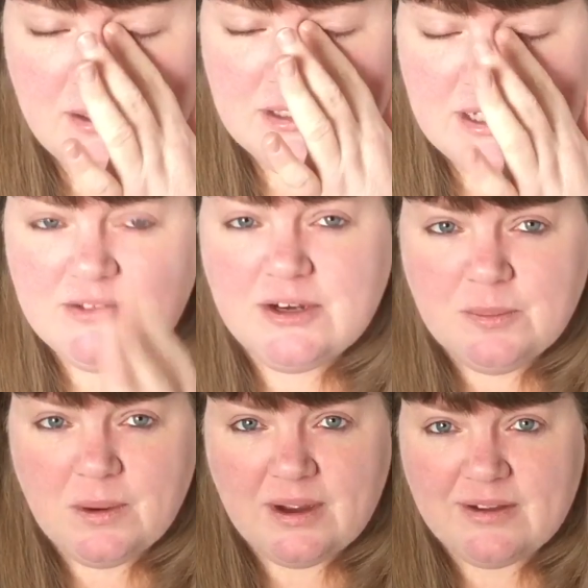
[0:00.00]
I don't know
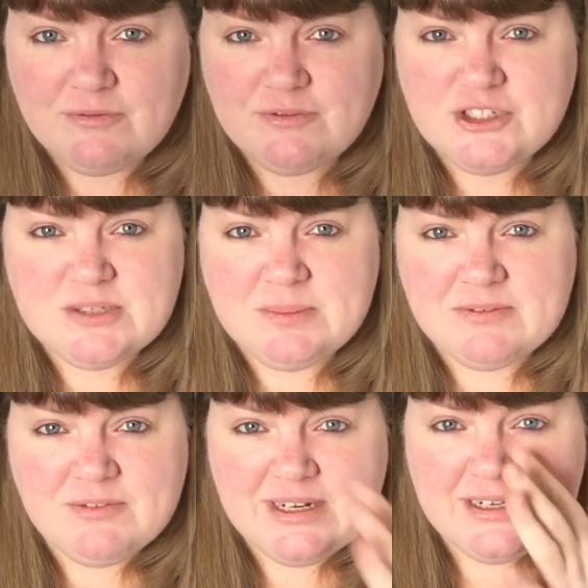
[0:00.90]
why, I've just been
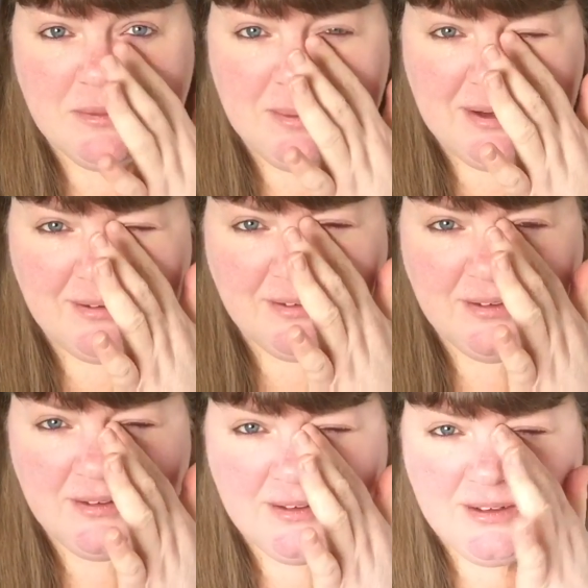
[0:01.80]
feeling a bit
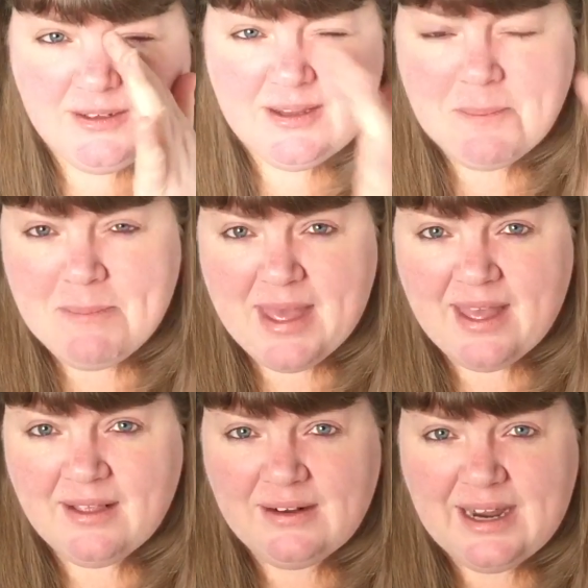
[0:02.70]
meh
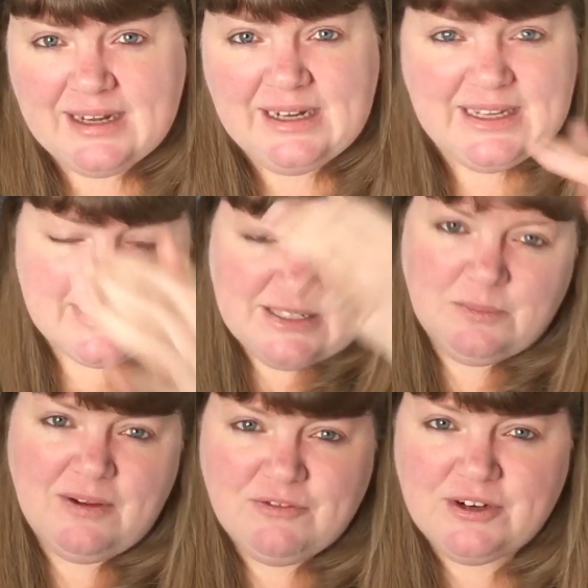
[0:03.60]
lately, so
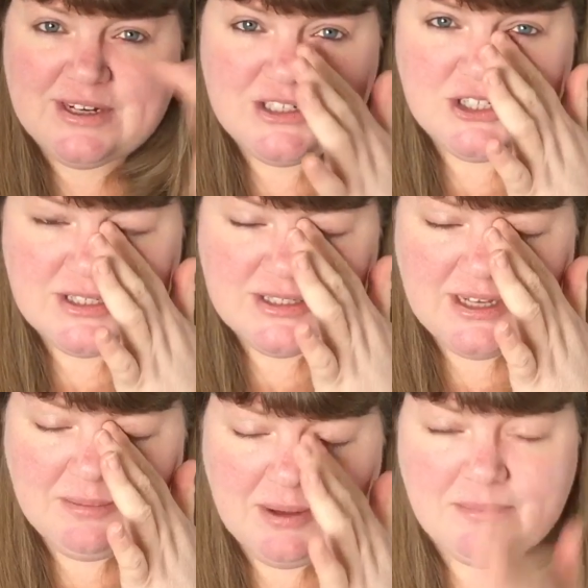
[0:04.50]
whether it's just
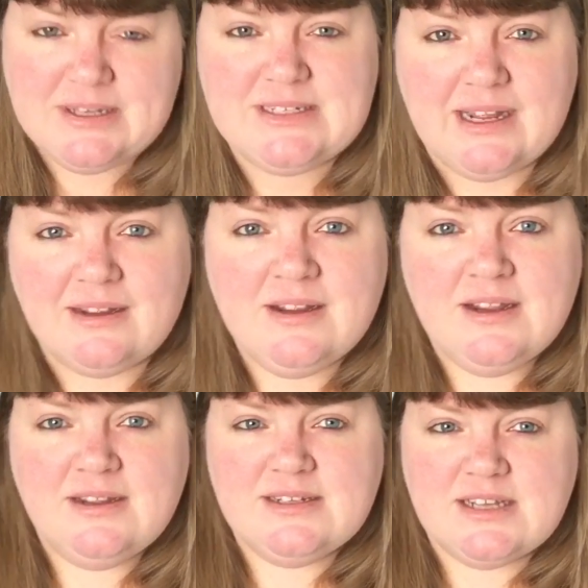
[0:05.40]
come up because of that,
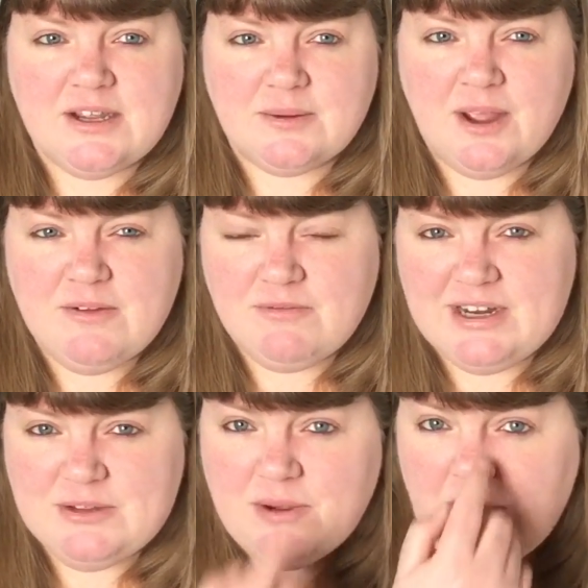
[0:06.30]
so
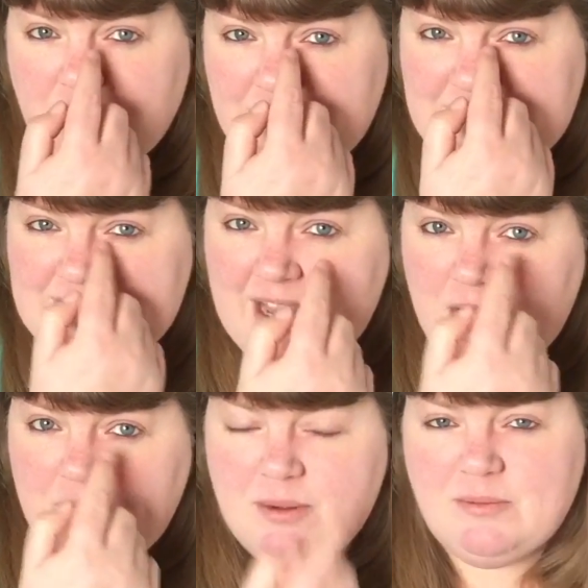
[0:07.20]
hopefully you can't really
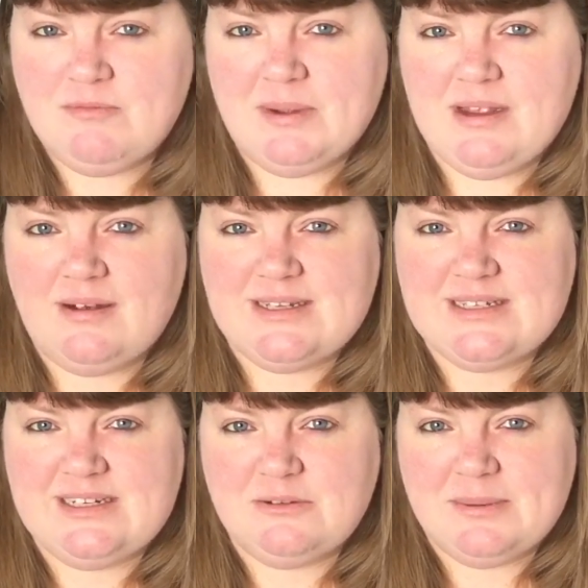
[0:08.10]
tell, but with my eyes
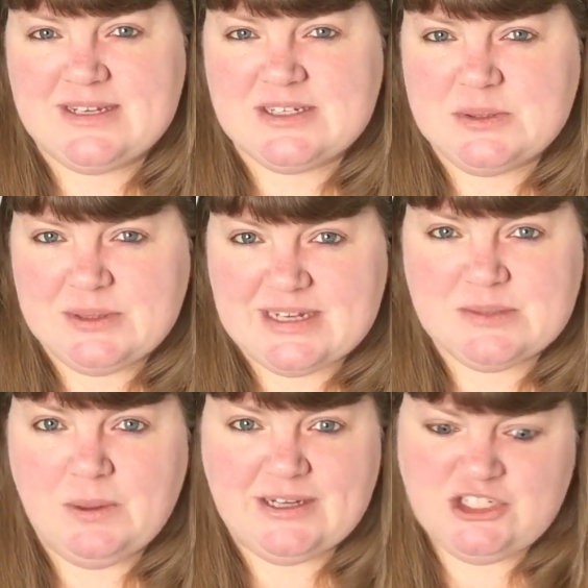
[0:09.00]
a little bit sore,
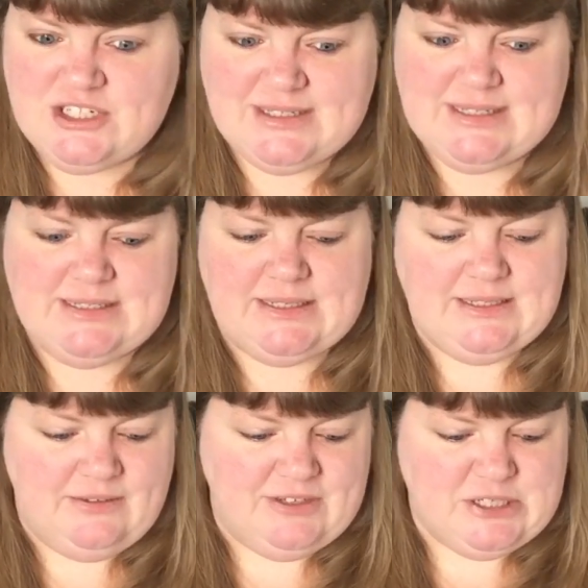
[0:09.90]
that's why. It's just a sty,
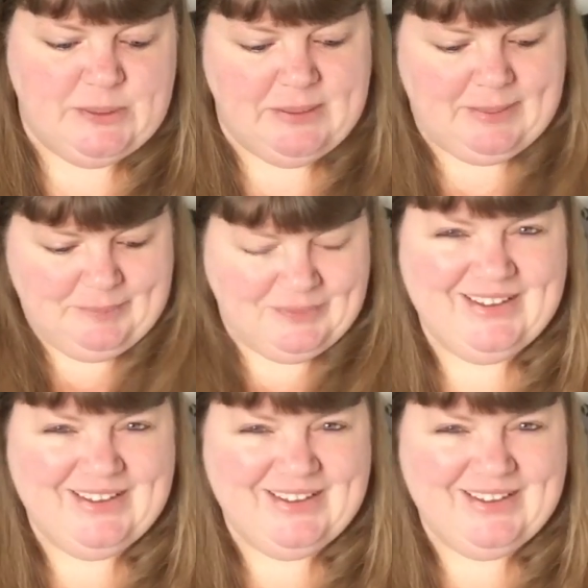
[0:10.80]
nothing to worry about.